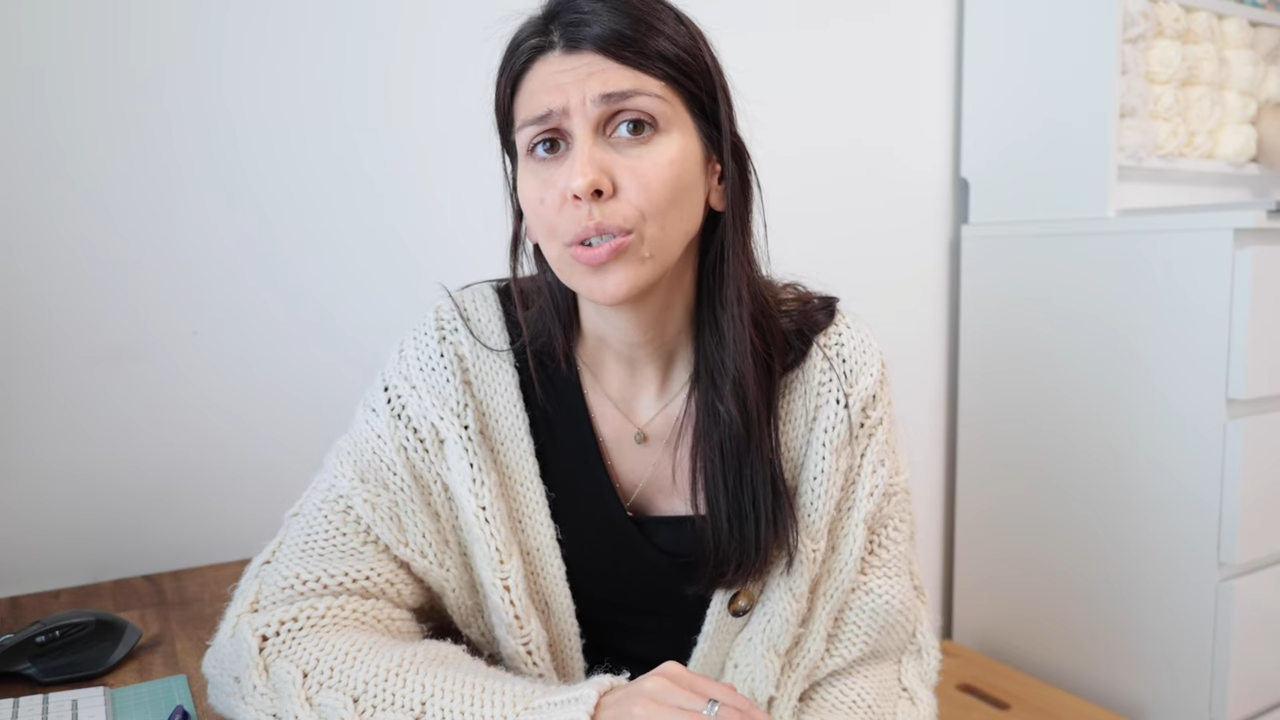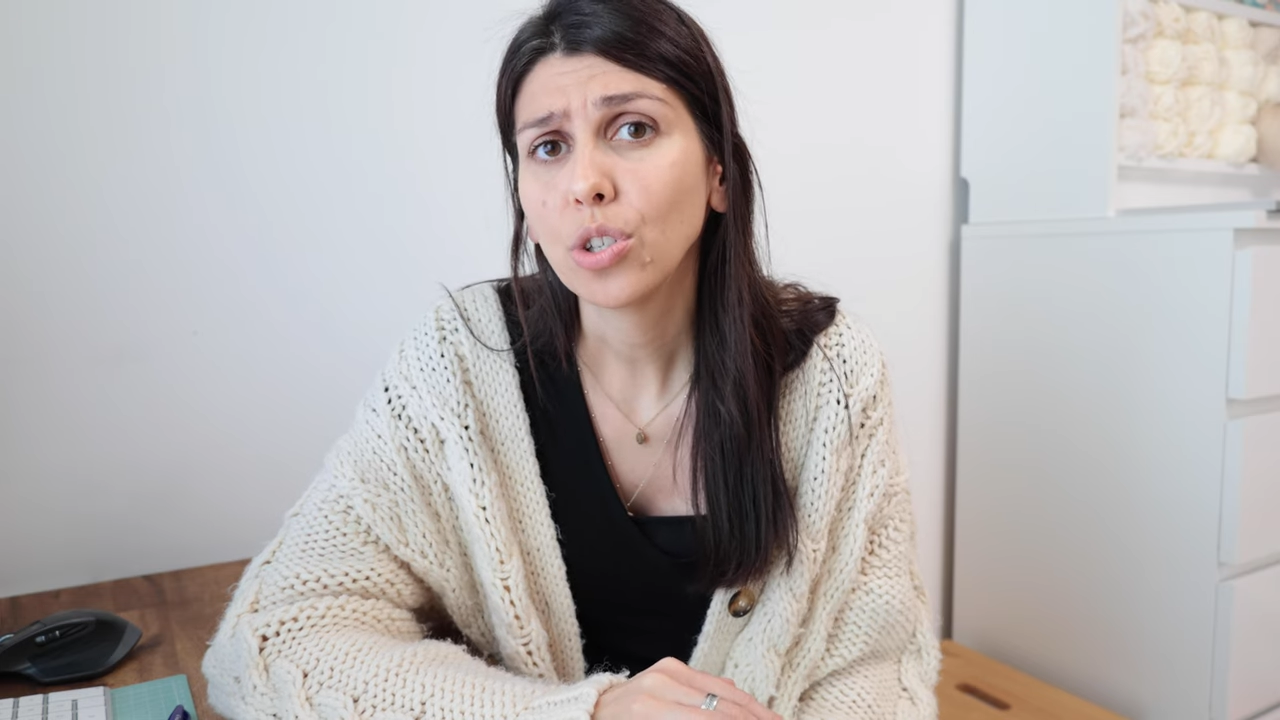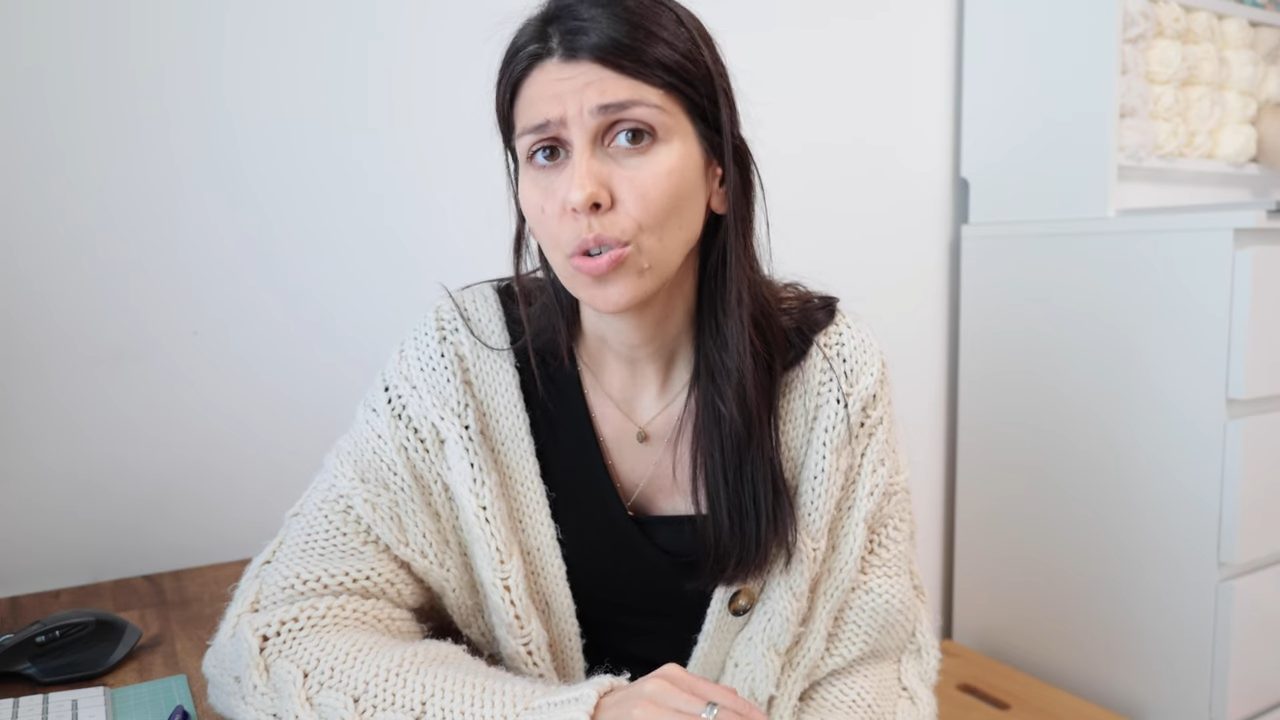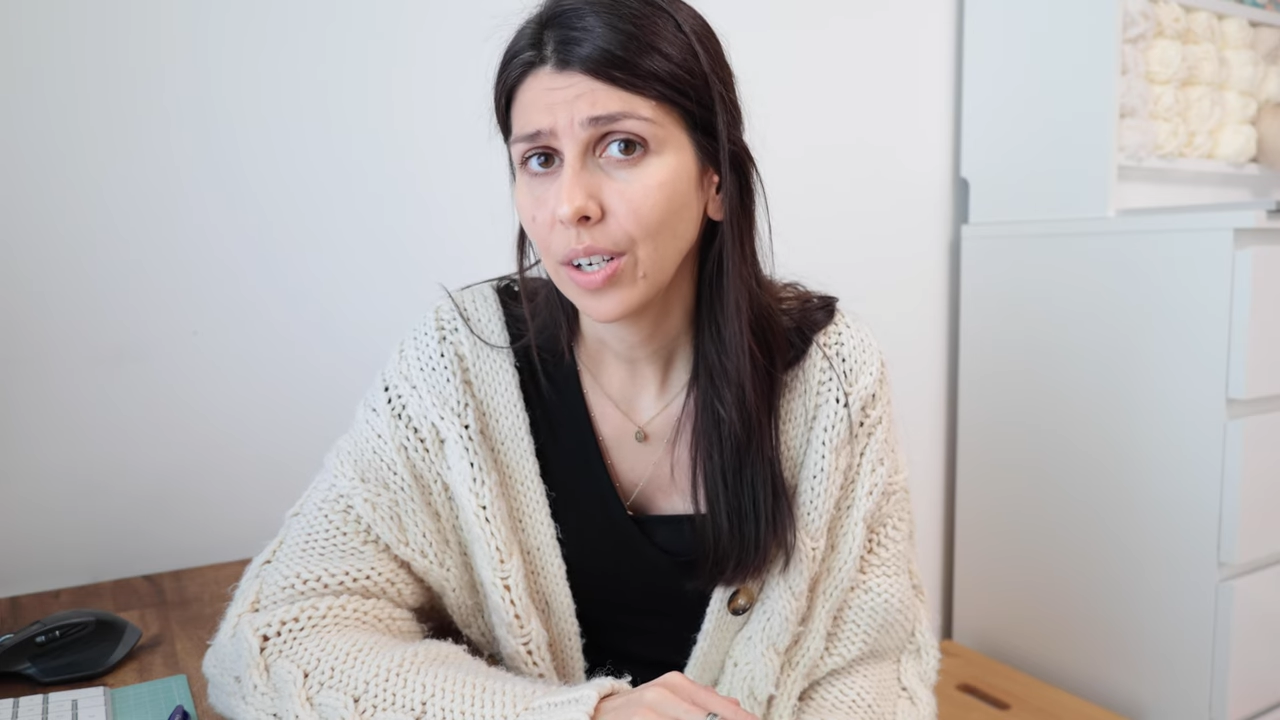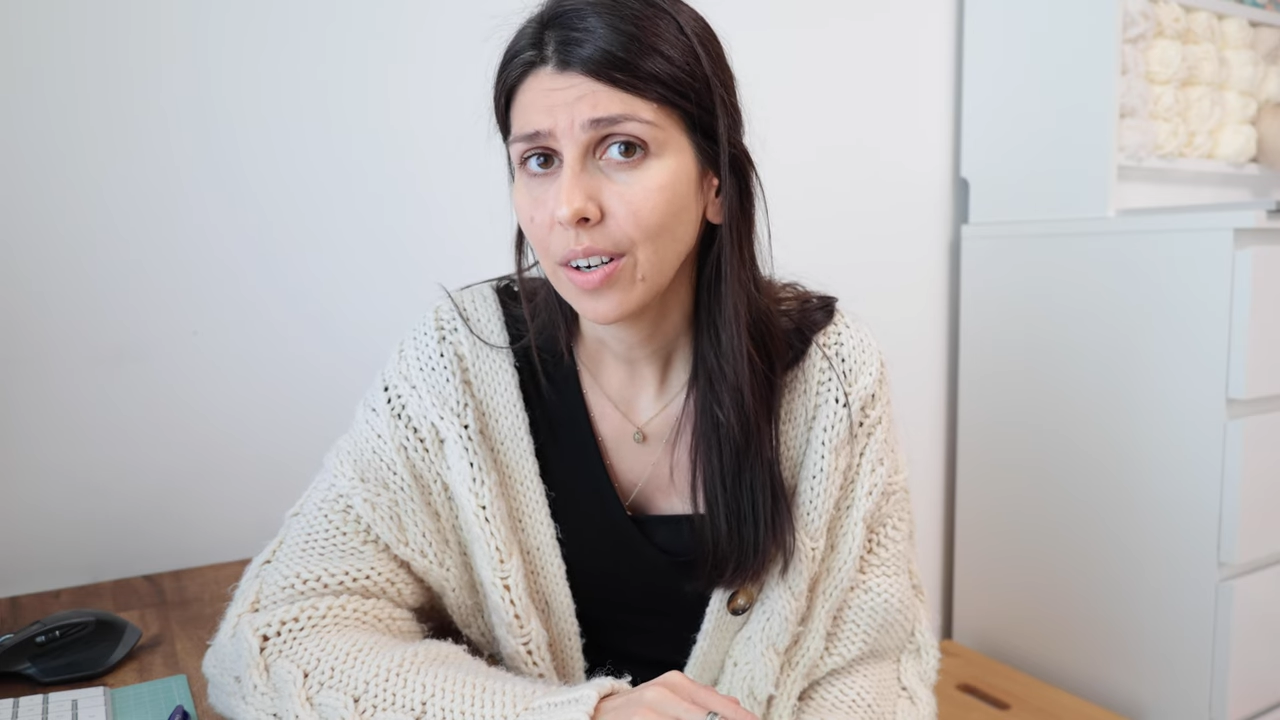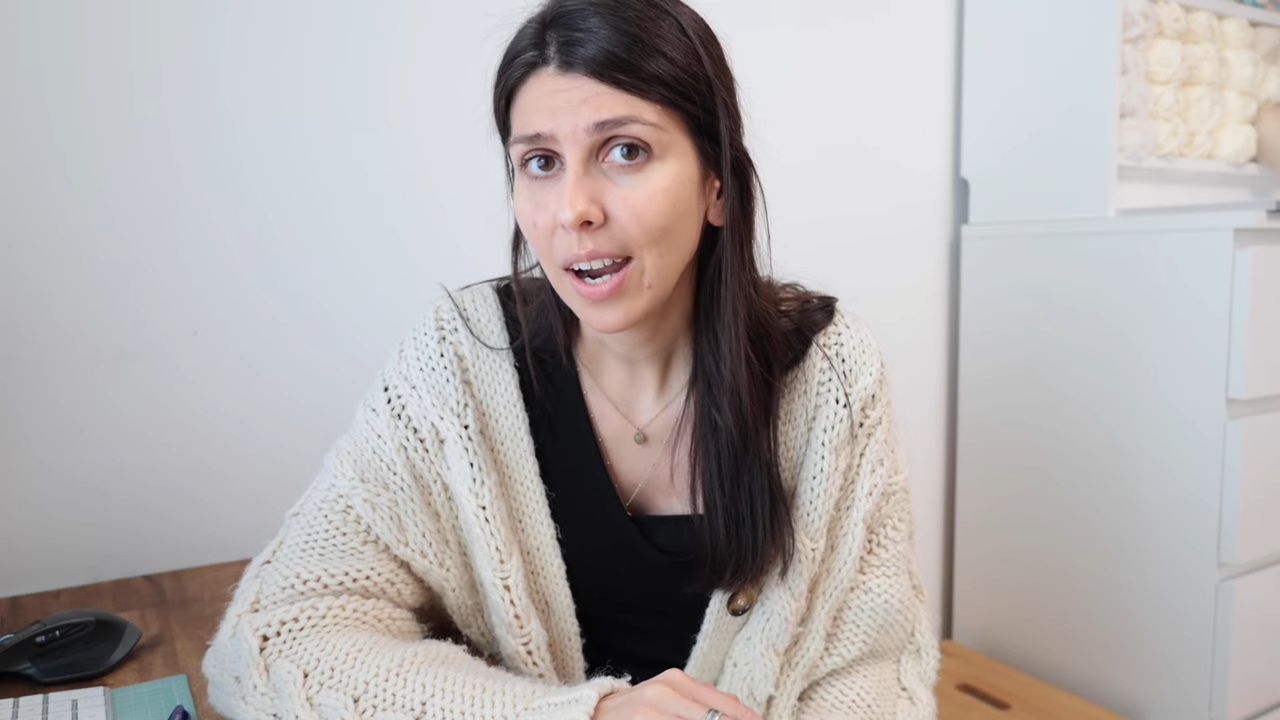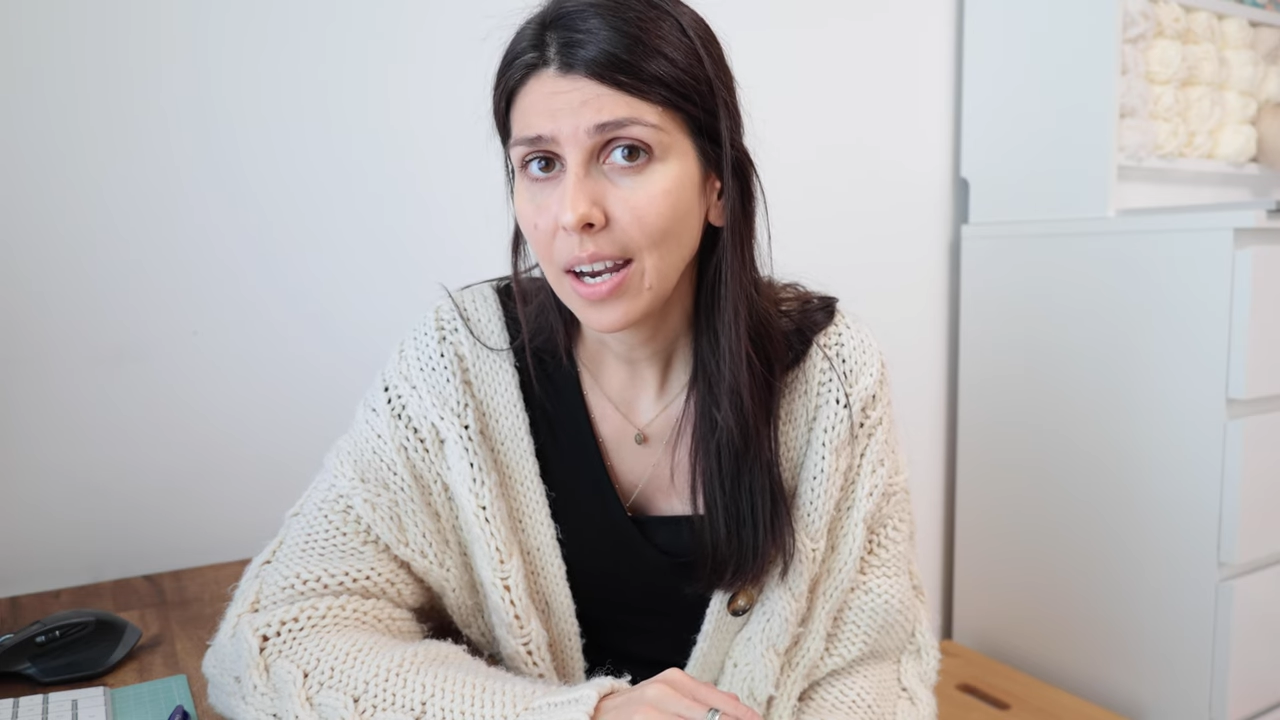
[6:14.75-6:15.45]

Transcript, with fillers: to trigger